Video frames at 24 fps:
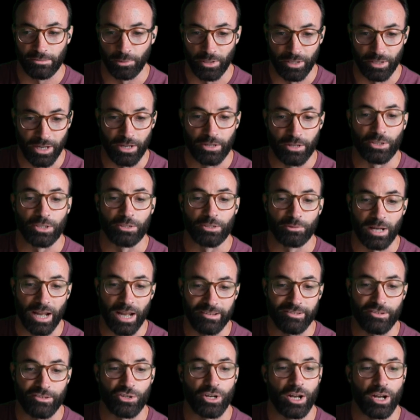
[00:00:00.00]
100
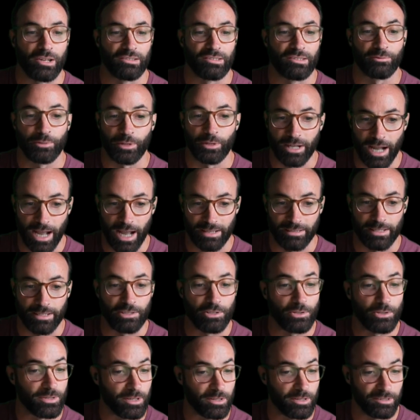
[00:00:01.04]
restaurants forgot to
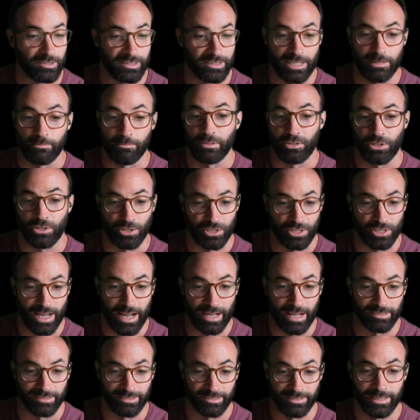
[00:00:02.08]
do those temperature
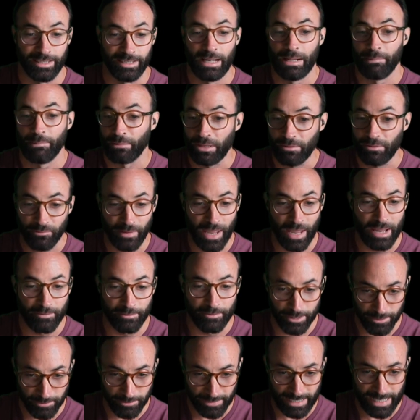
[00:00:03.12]
checks in
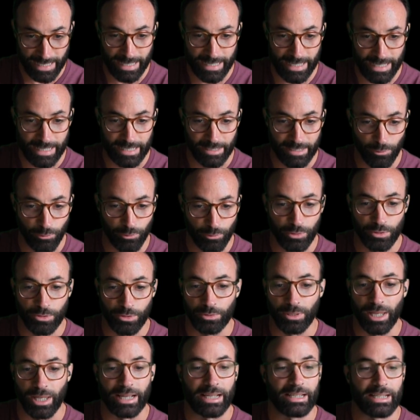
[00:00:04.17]
favor of getting
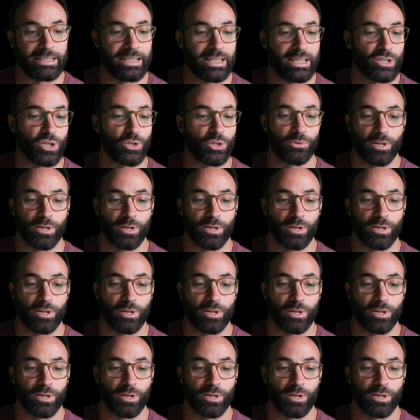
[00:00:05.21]
through like a dinner